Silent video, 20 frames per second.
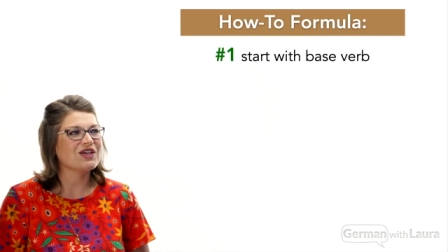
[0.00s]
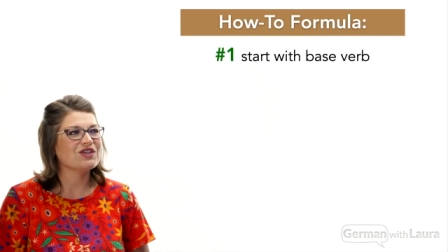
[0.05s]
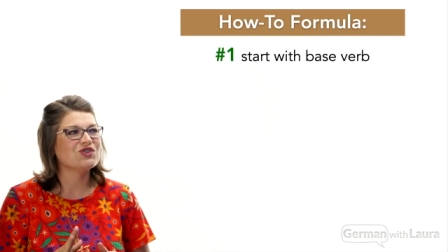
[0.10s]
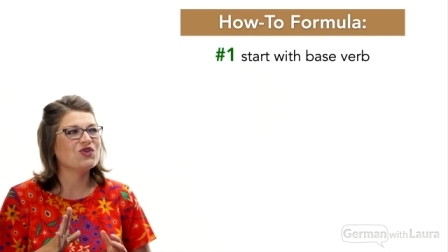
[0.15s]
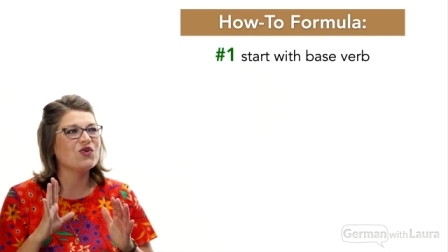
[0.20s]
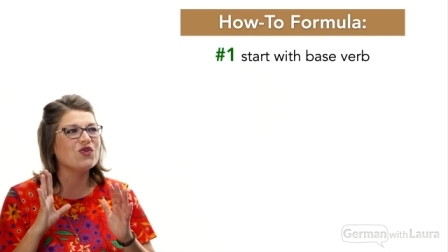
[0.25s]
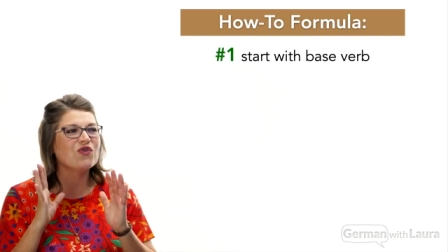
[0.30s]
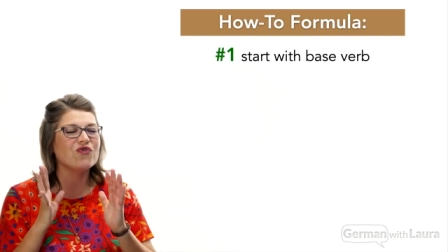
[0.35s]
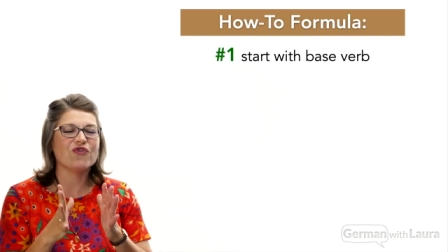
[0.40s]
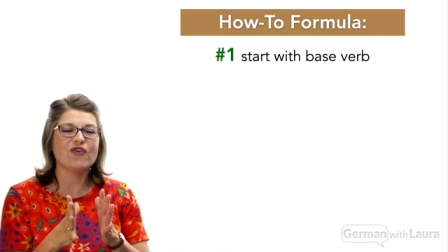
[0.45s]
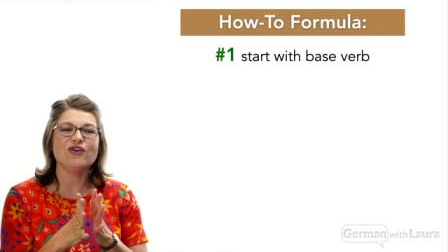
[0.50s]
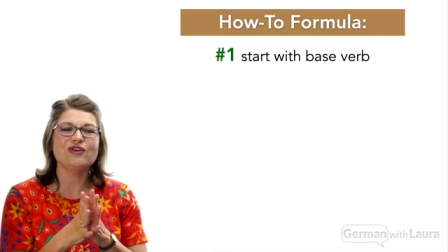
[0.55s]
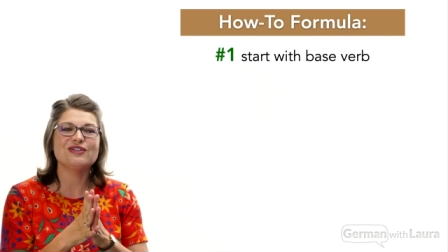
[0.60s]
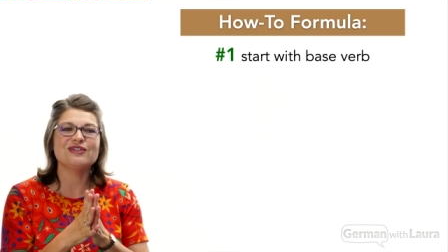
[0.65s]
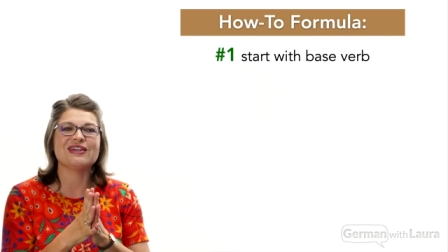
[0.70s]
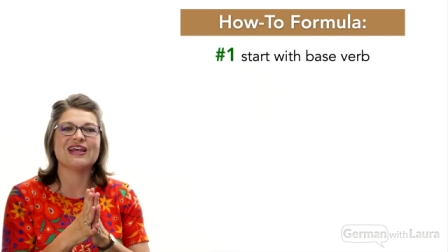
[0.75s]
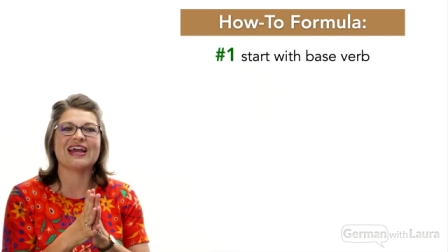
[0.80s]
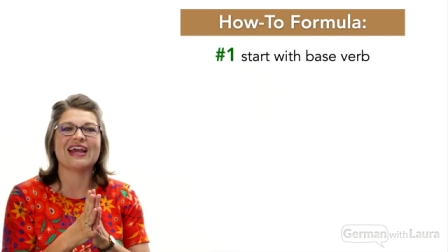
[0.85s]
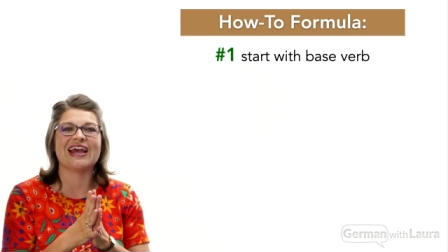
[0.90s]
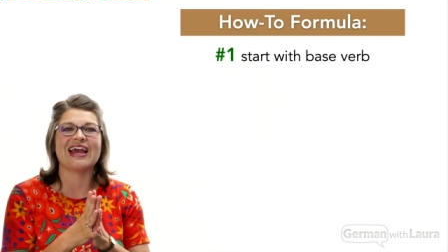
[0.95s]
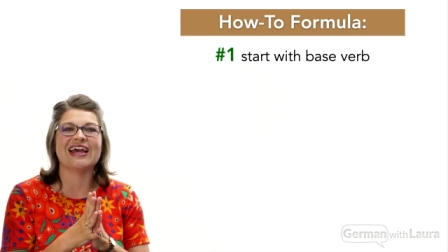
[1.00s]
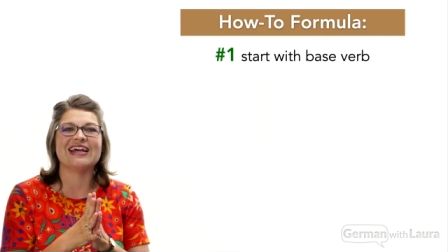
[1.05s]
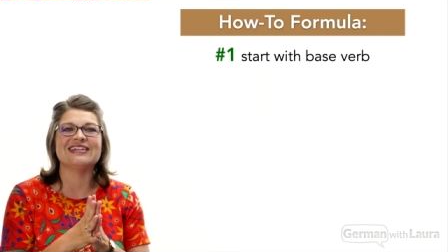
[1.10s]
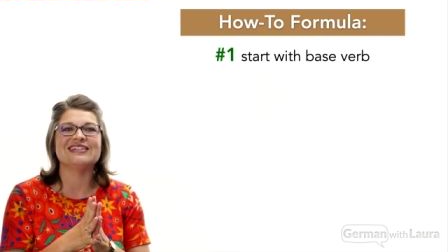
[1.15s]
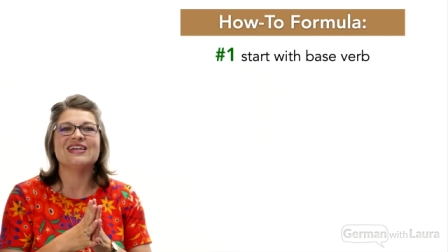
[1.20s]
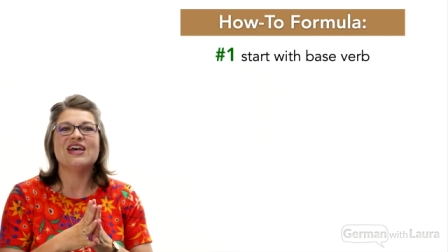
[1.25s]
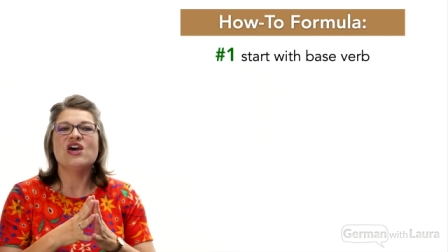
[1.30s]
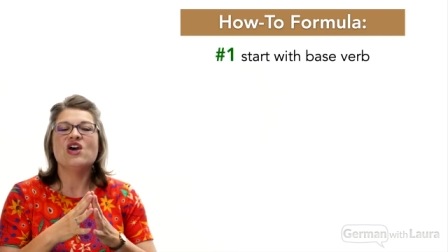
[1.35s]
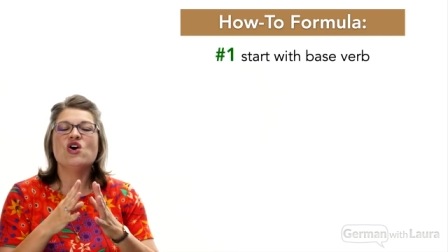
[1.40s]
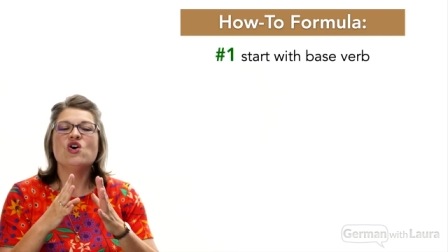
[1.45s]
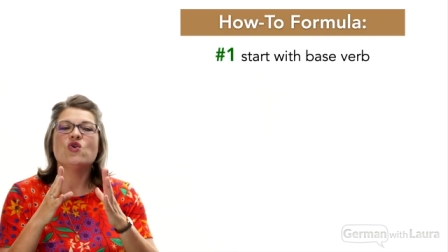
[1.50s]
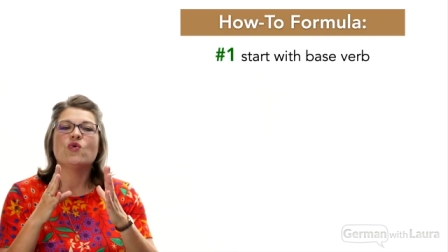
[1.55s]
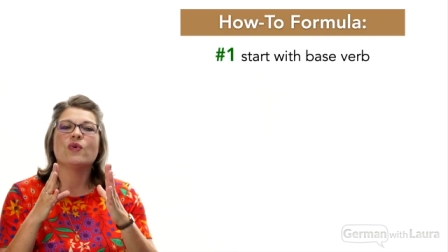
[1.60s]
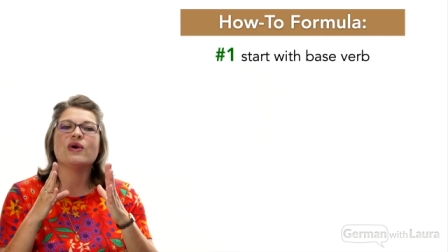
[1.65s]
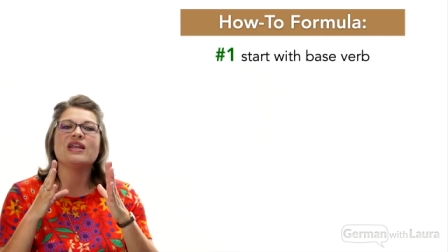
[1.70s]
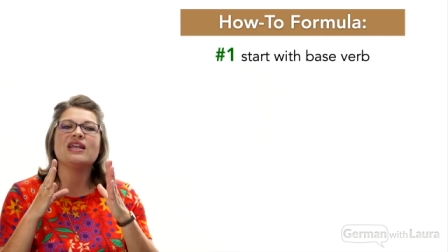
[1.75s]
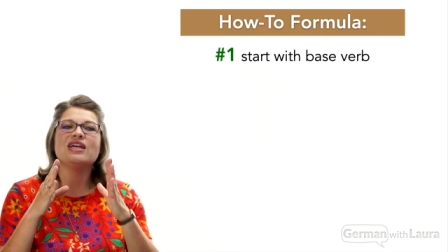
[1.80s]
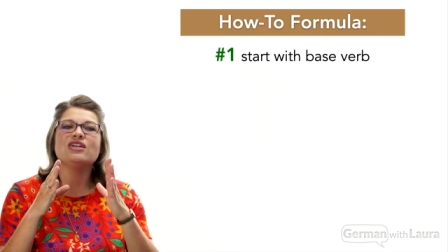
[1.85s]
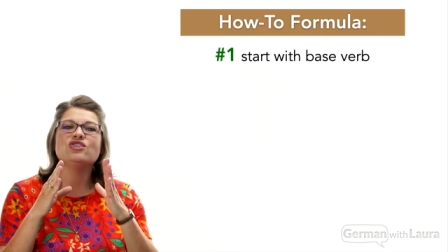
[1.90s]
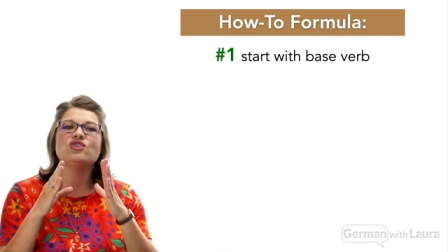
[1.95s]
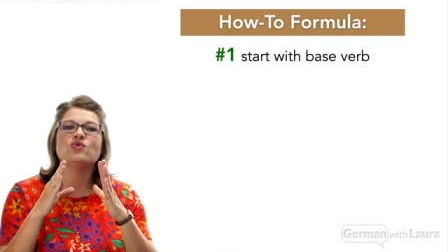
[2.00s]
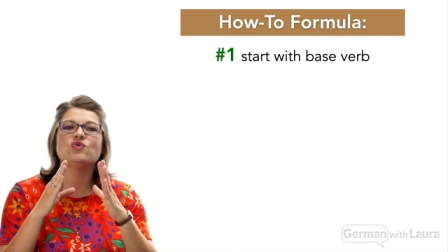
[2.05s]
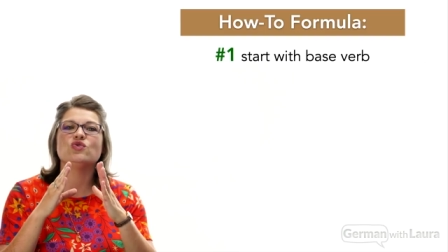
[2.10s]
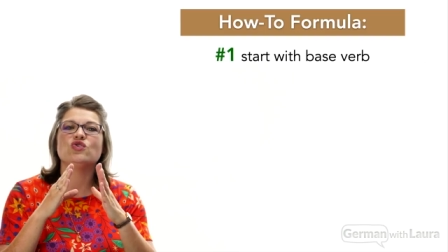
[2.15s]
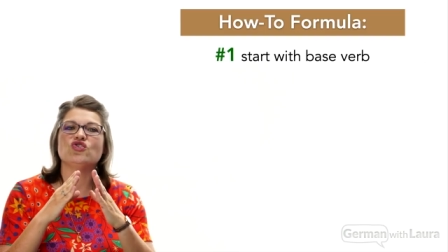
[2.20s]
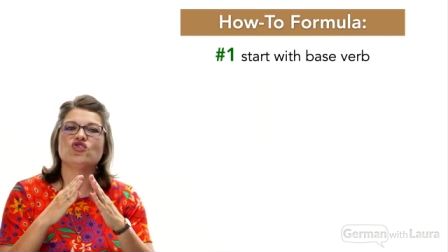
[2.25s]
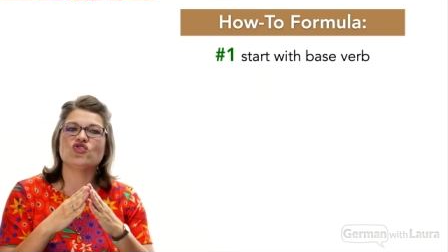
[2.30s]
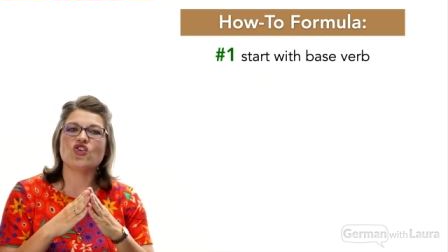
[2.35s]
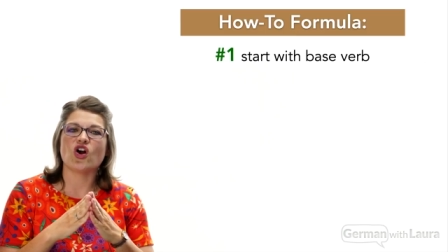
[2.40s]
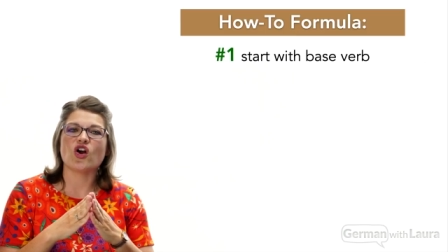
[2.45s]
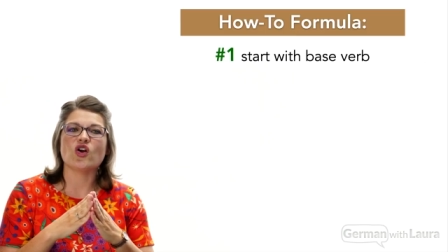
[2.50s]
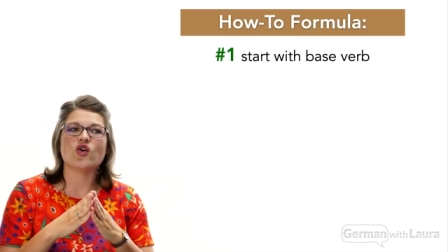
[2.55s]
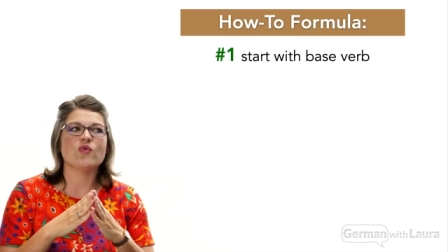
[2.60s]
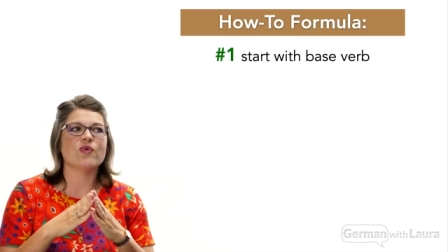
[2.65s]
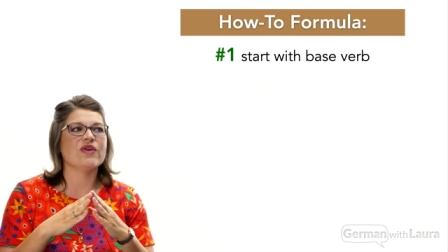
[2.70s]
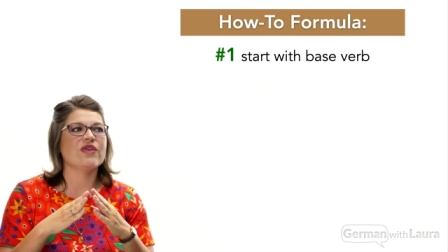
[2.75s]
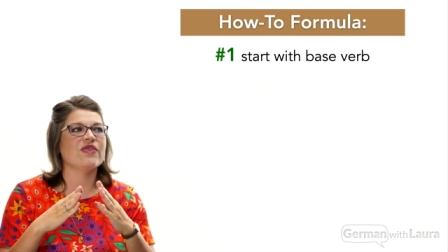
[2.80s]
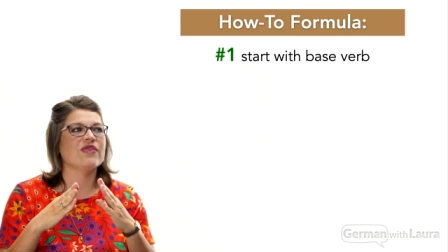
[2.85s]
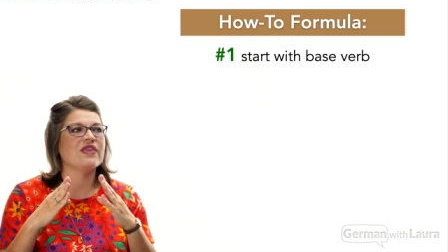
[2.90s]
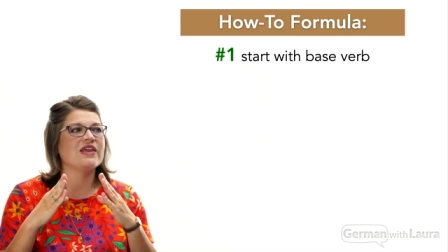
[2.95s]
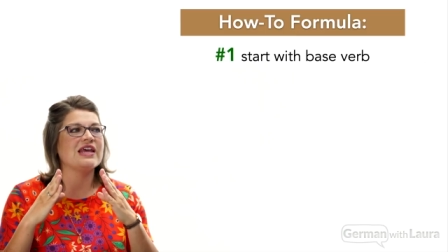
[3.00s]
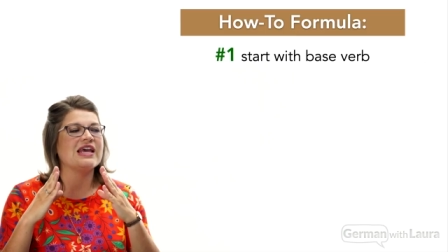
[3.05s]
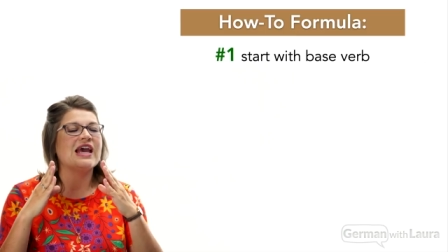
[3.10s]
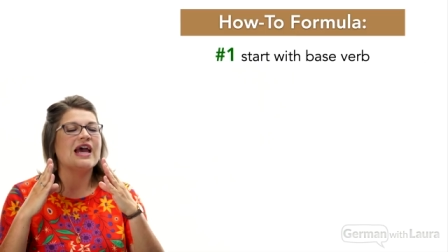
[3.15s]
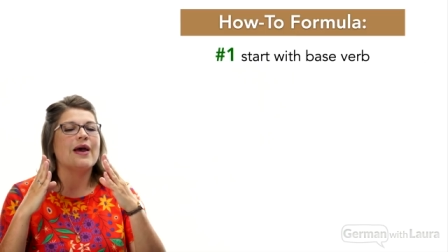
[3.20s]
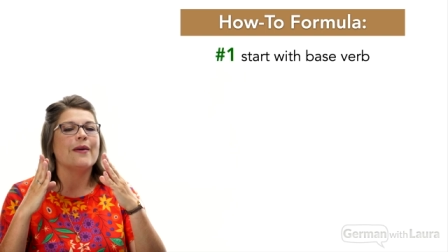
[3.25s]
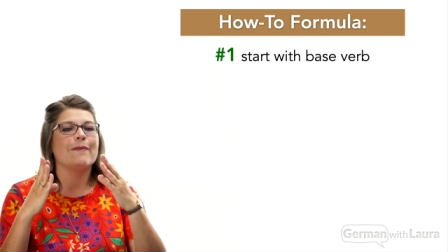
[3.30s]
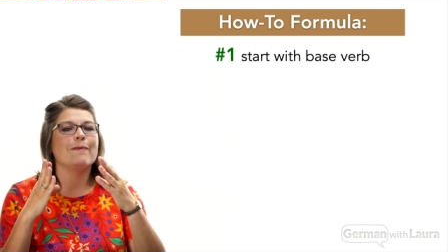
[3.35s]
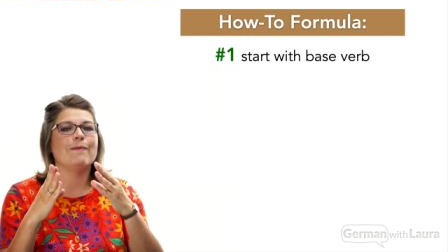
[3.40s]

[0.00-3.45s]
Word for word: So the first thing is we need to start with the